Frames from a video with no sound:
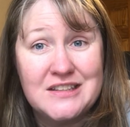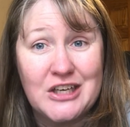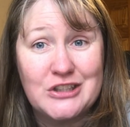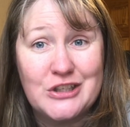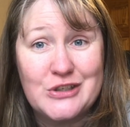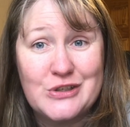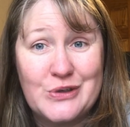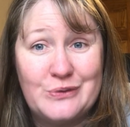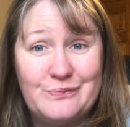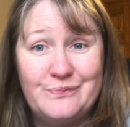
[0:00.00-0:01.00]
Talk to you
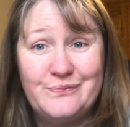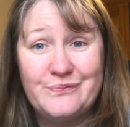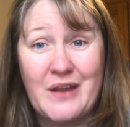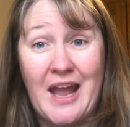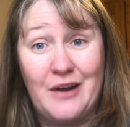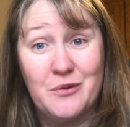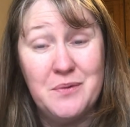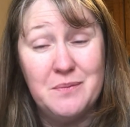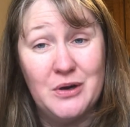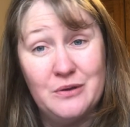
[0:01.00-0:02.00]
soon. And
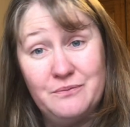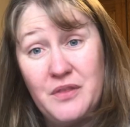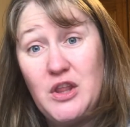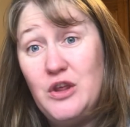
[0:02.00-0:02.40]
remember,